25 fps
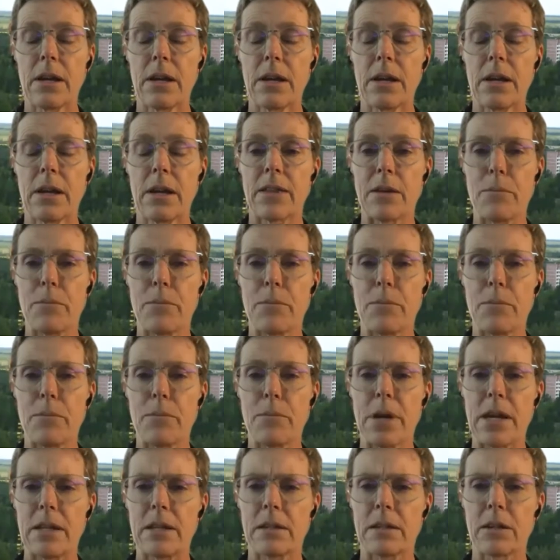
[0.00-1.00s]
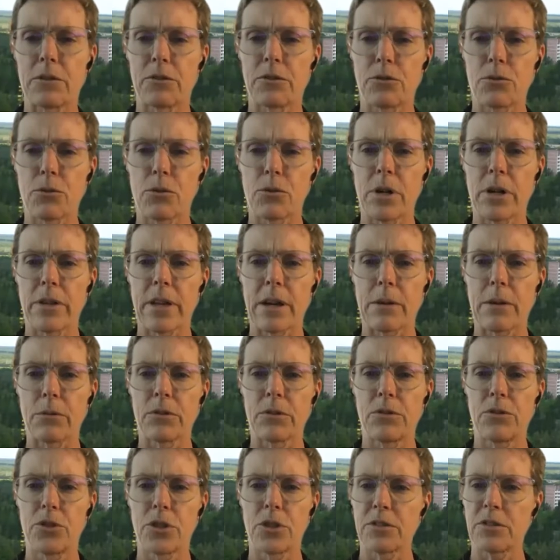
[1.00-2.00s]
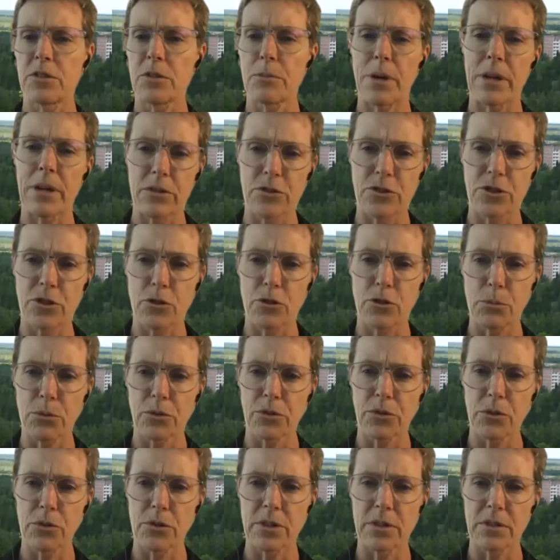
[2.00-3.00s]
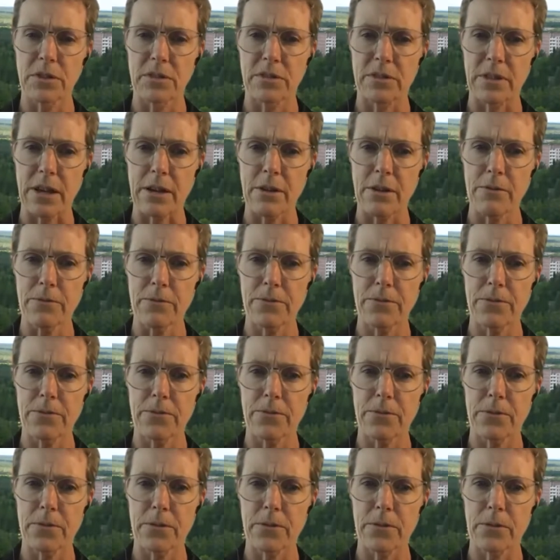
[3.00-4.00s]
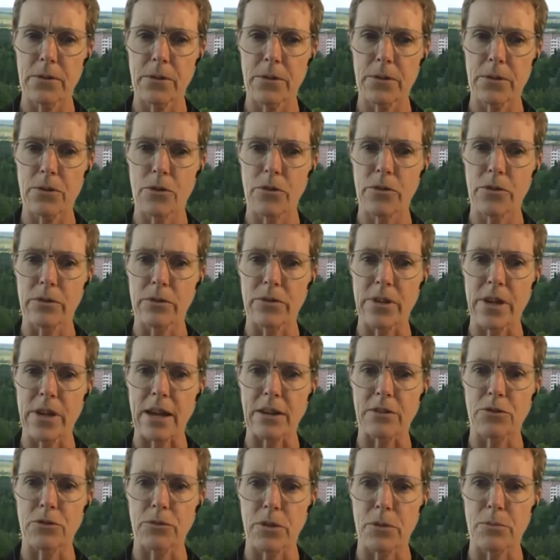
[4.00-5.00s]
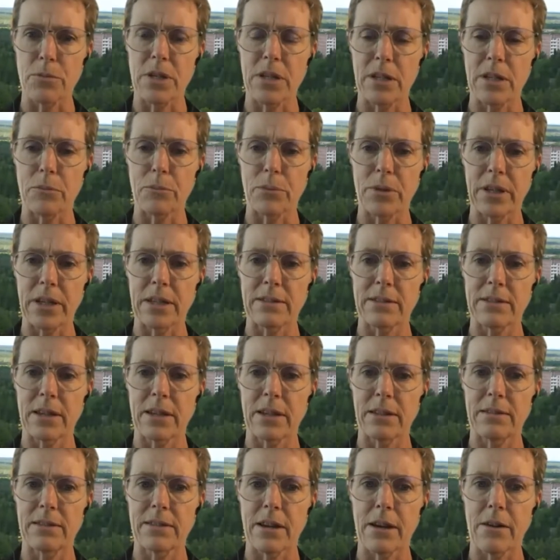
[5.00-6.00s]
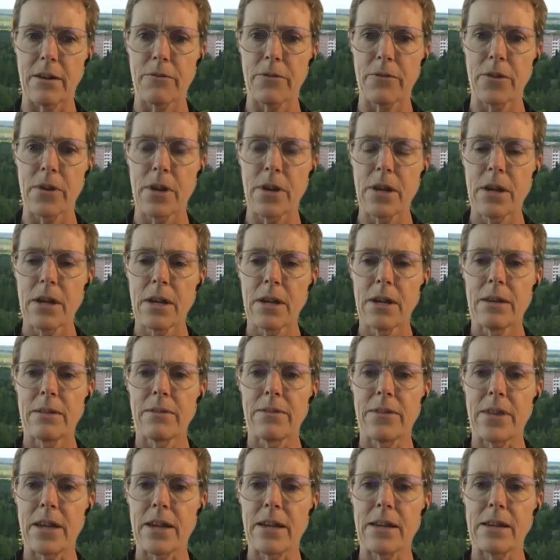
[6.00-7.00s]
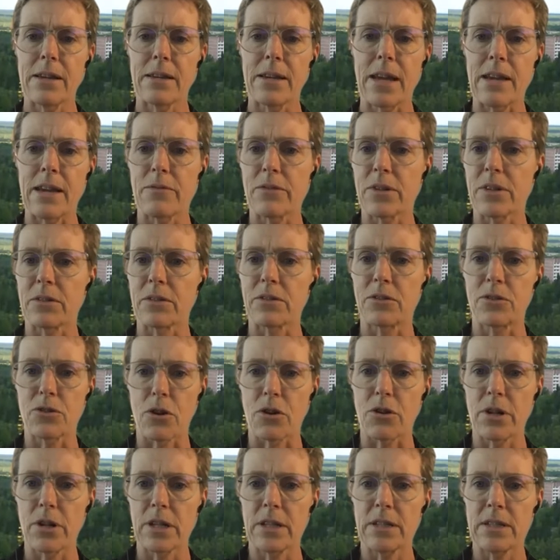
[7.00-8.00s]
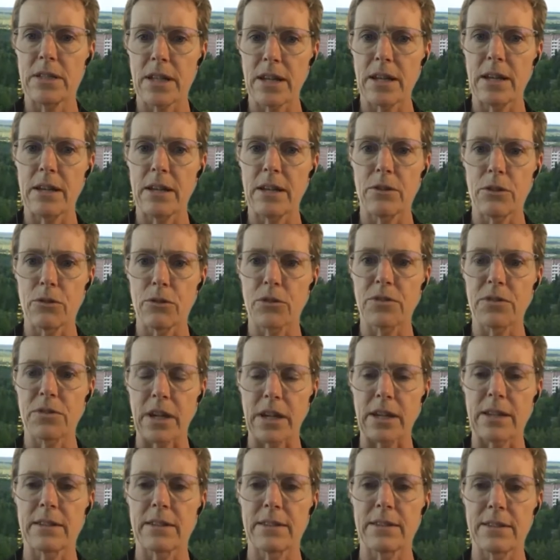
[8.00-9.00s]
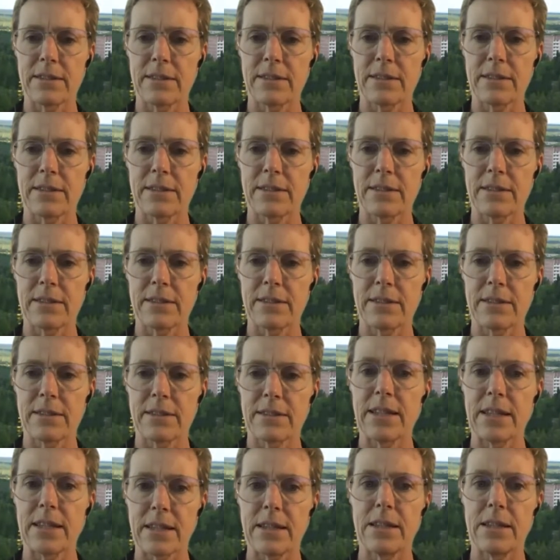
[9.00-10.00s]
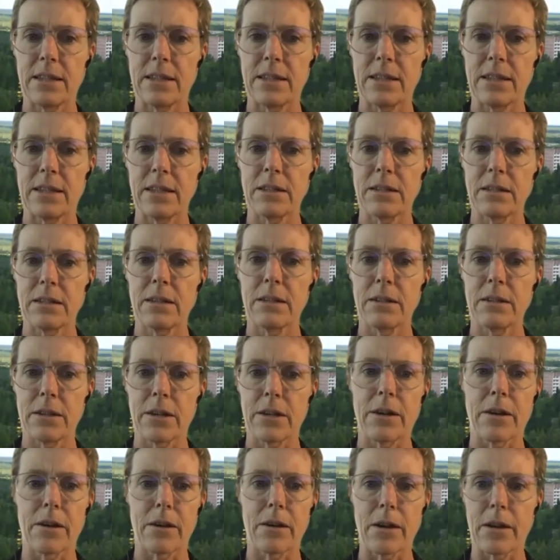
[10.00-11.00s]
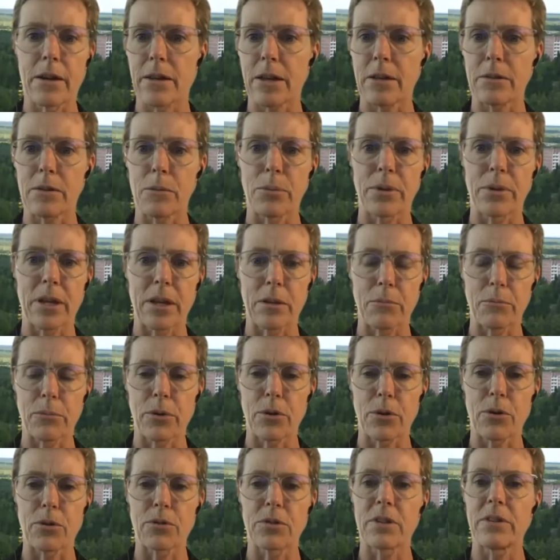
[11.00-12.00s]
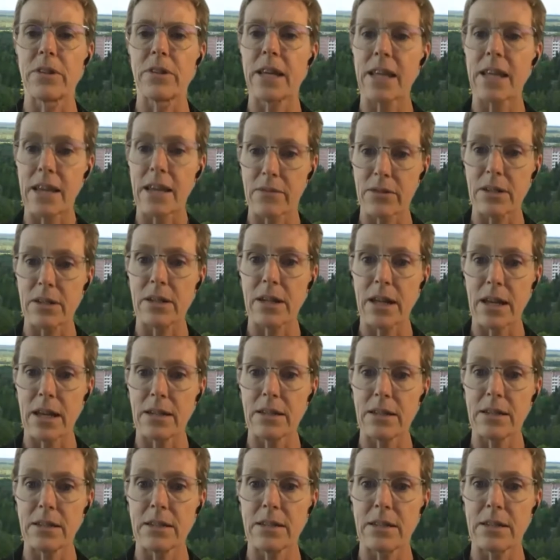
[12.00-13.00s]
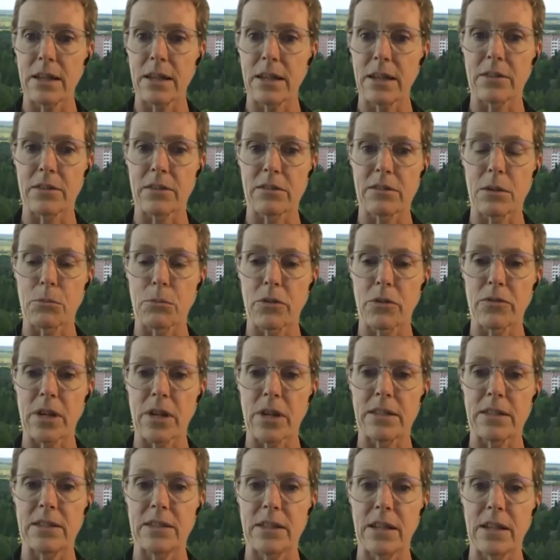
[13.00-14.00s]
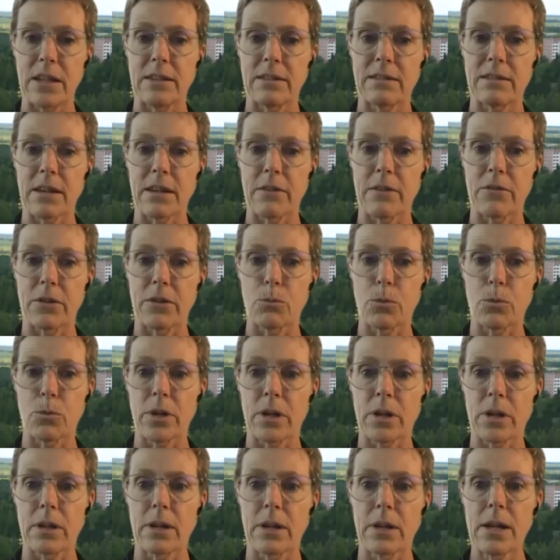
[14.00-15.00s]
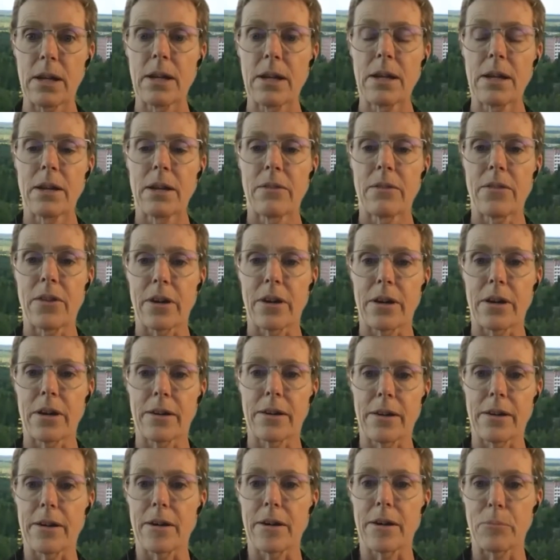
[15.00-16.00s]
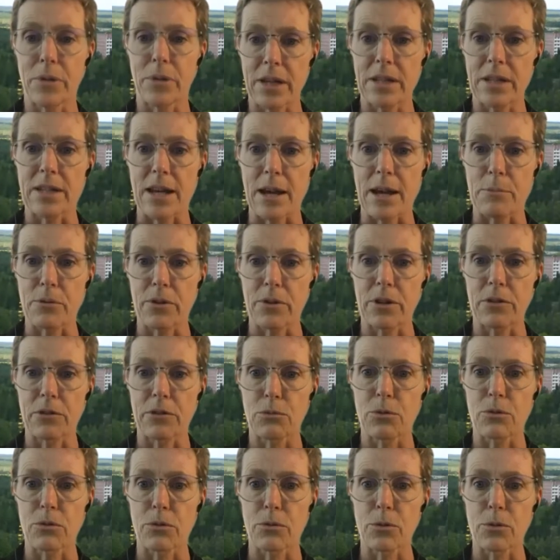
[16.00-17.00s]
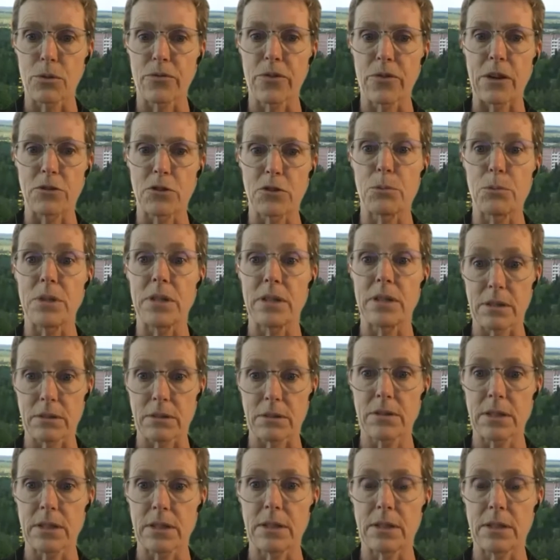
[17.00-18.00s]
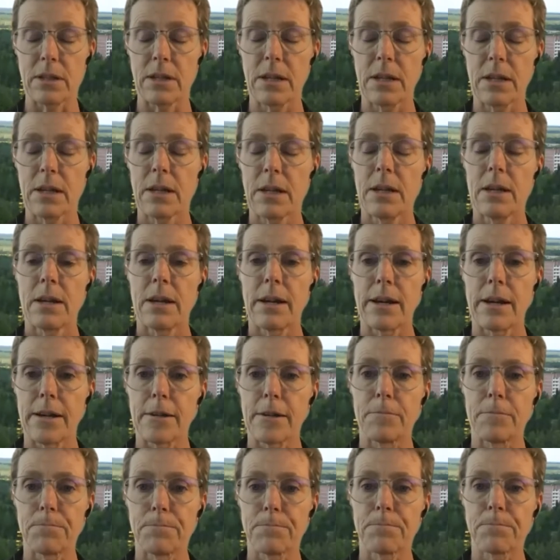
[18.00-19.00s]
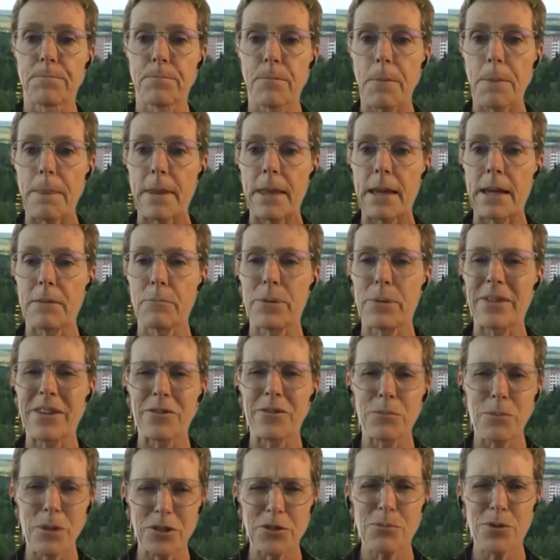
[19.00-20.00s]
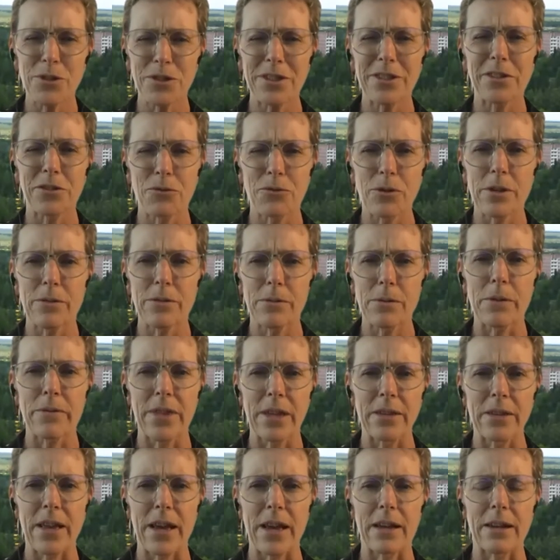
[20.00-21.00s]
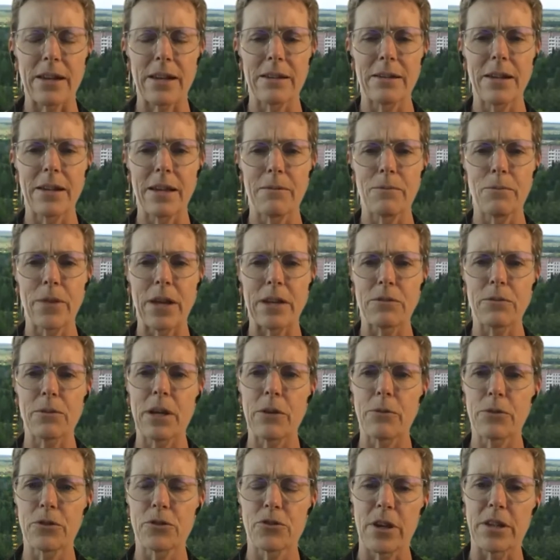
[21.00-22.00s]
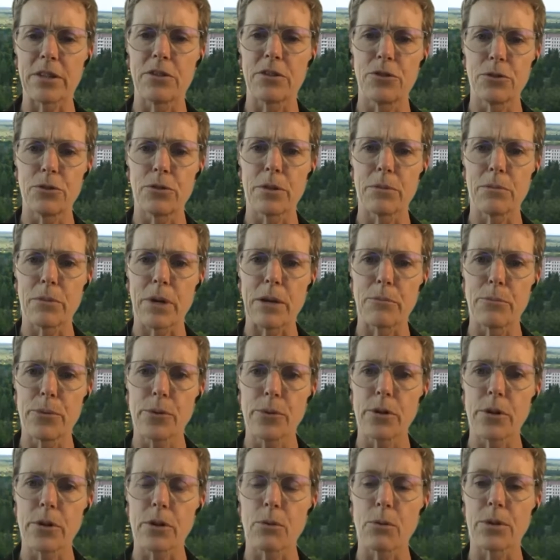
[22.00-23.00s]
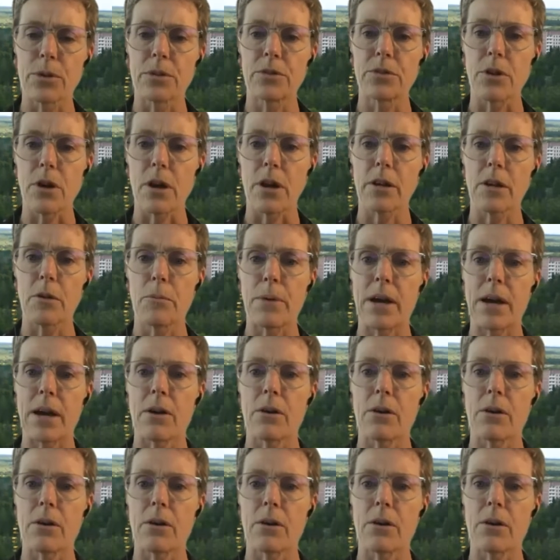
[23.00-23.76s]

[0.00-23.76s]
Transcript: made it a story that was just about the Chernobyl zone itself. You know, the immediate plant site itself. They gave it a starting date. You know, seconds ticking, and then the plant blows, and they gave it an ending date, the summer of 1987, when the plant operators were found to be guilty. But there's much more to the story than that, and that's what I was trying to do in my book, was talk about